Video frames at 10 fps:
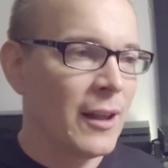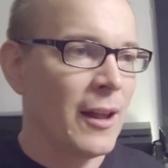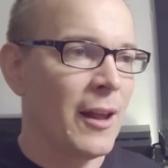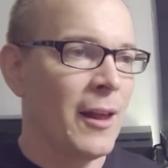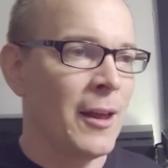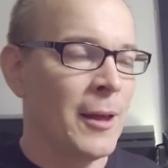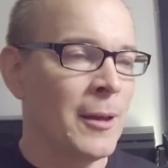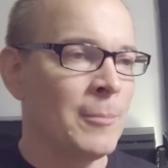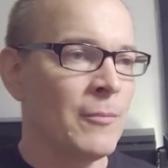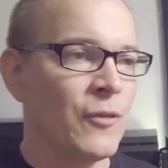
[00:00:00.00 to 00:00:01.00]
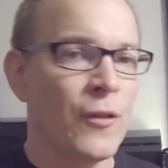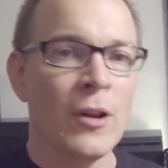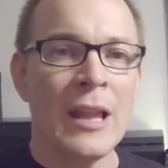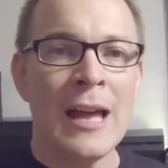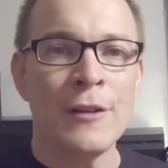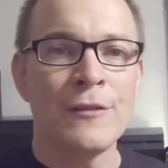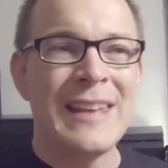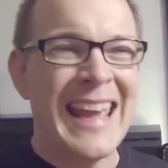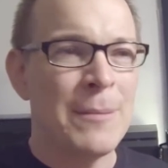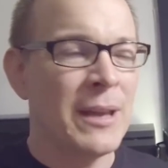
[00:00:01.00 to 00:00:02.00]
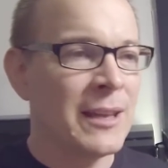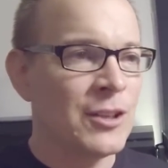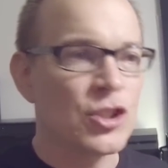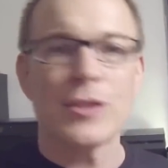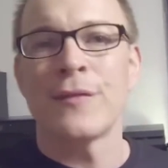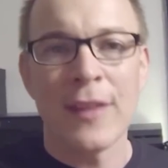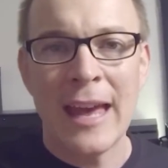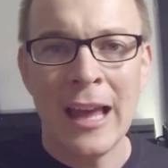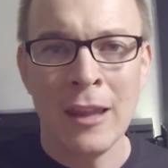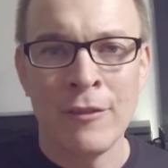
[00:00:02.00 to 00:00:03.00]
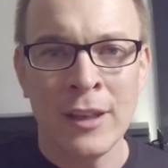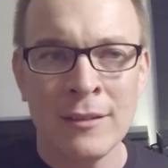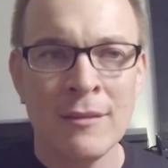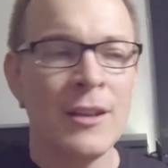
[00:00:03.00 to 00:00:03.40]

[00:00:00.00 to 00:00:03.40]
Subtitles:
for a lot of gaming, just for the hell of it.